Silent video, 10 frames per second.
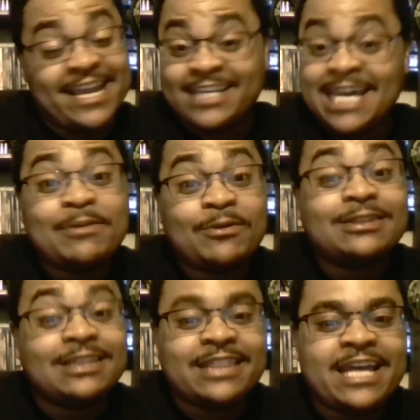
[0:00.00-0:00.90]
In keeping
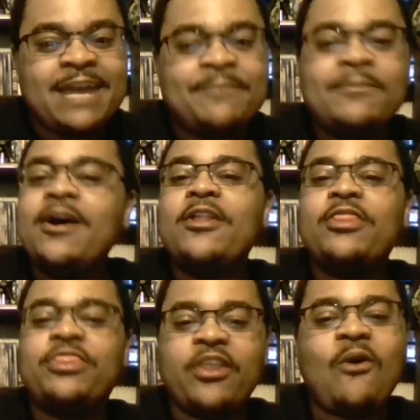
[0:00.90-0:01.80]
with the theme,
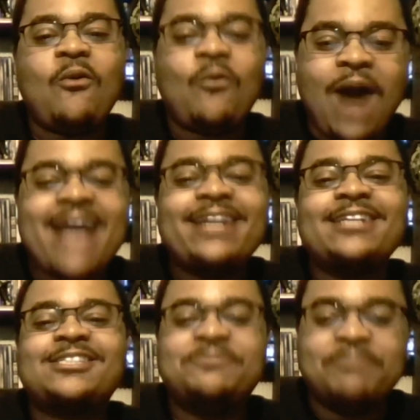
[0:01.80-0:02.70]
The
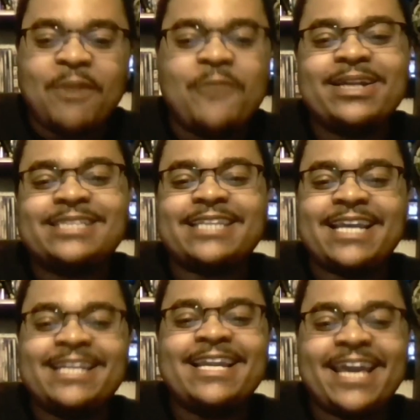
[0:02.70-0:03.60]
Whitest Moments
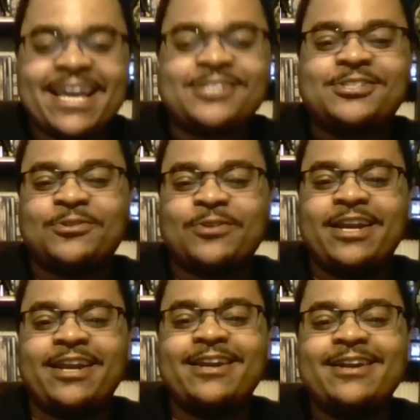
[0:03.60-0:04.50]
in
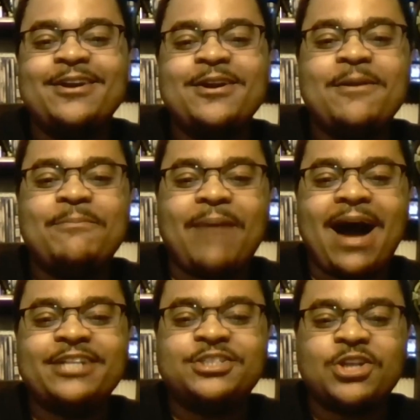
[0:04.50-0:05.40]
History
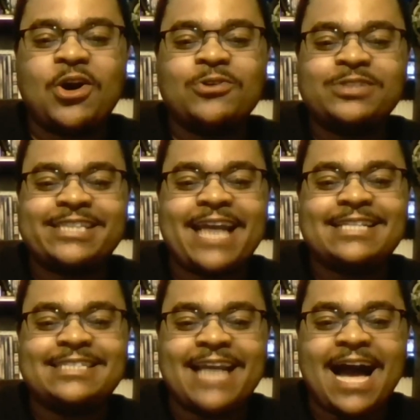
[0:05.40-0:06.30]
by Joe
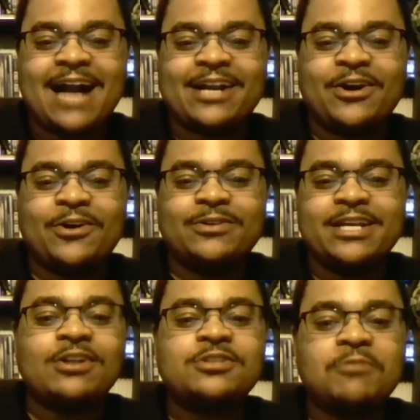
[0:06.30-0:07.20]
Santagato
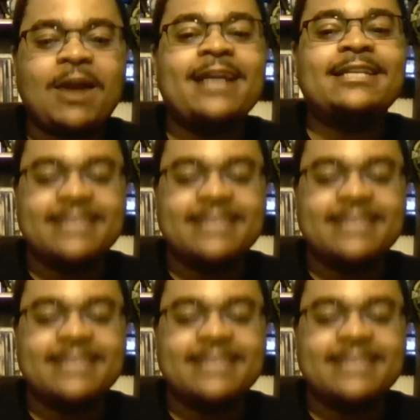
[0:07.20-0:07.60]
starts right